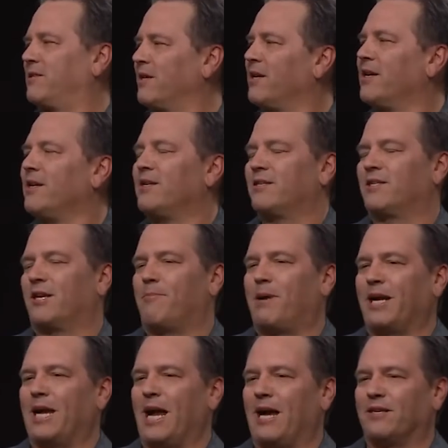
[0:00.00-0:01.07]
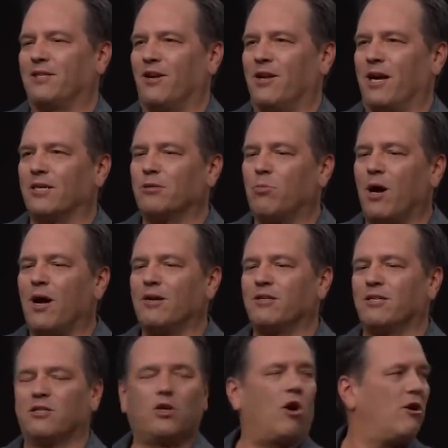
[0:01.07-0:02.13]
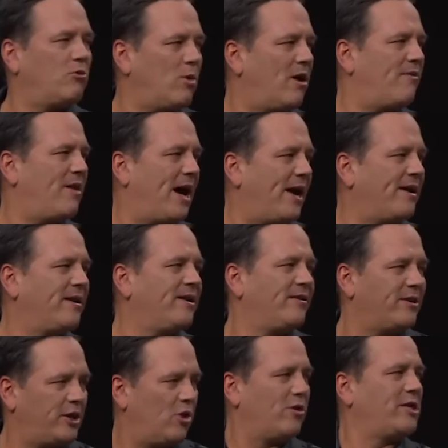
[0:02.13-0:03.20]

exclusive games are more than likely going to fade